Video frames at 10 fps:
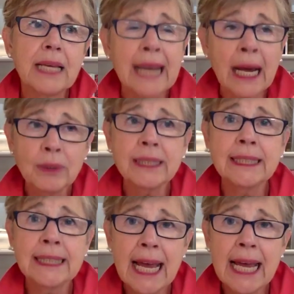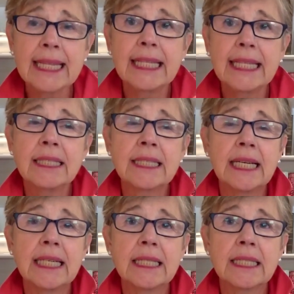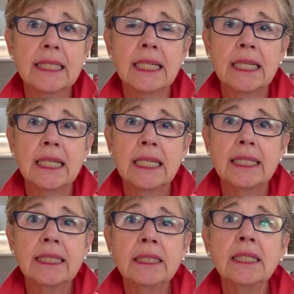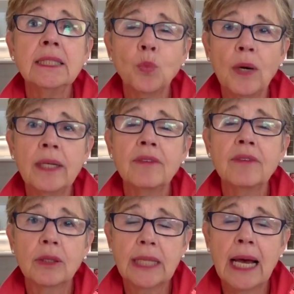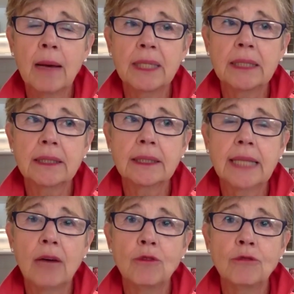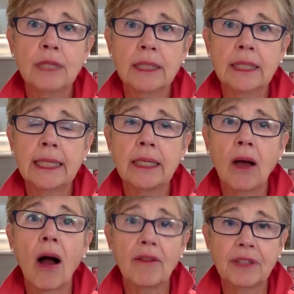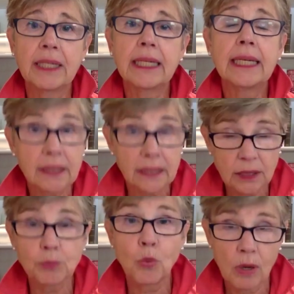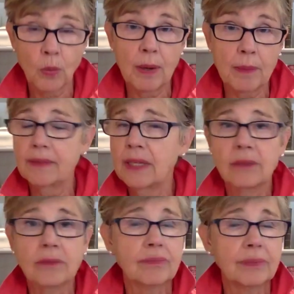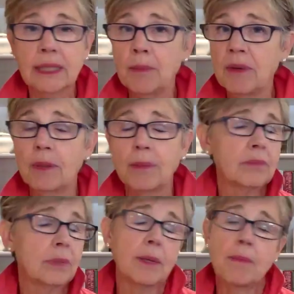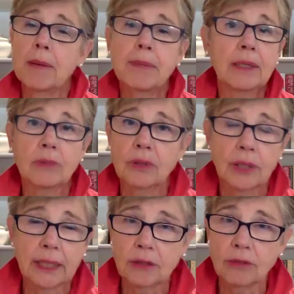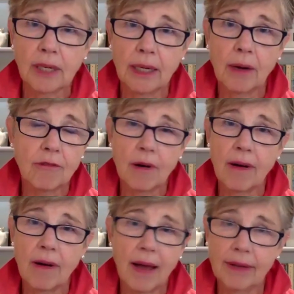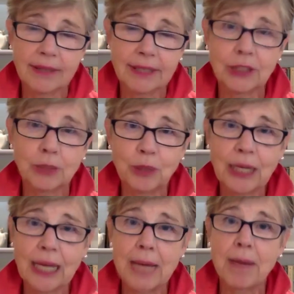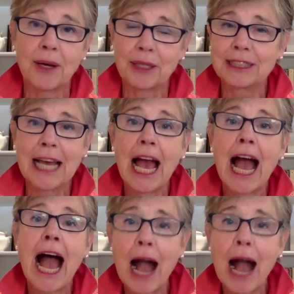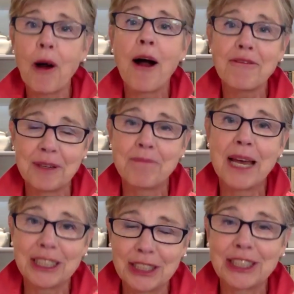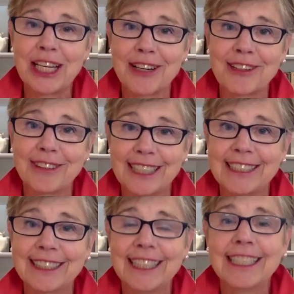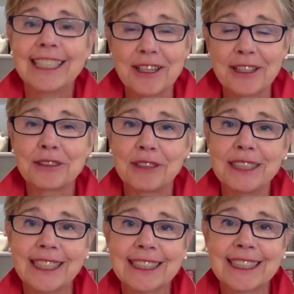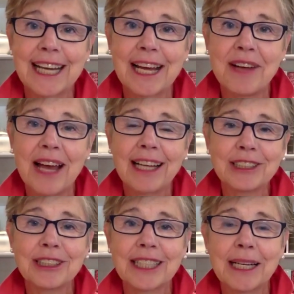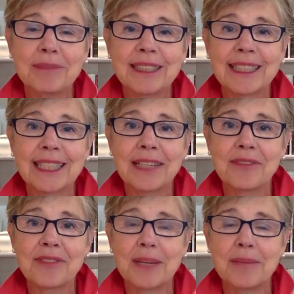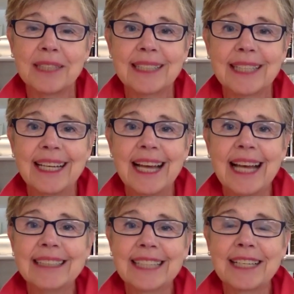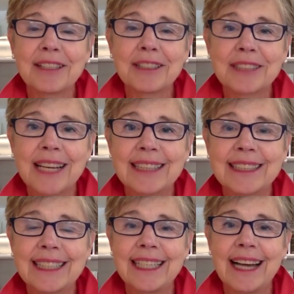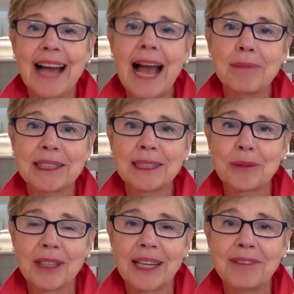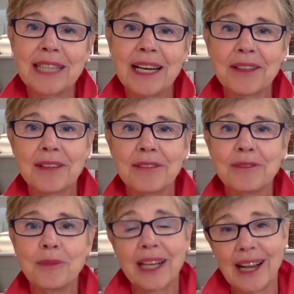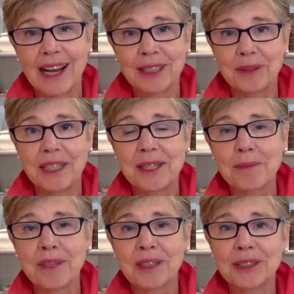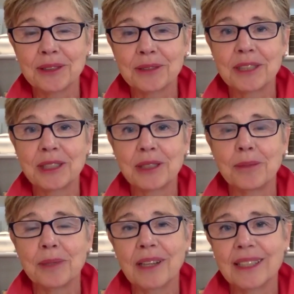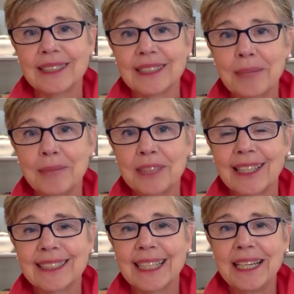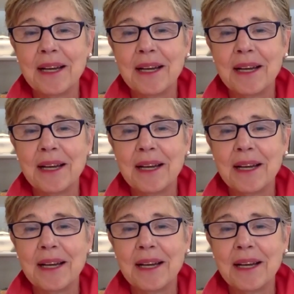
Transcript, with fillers: and I would say this is this is one of those habits that really often is more women. There, some of them. One of my big learnings of, uh, since the book came out is how often men share these characteristics, and I've actually come to think of them as as the as the uh, habits that were left out of what got you here, Marshall's original book on the subject.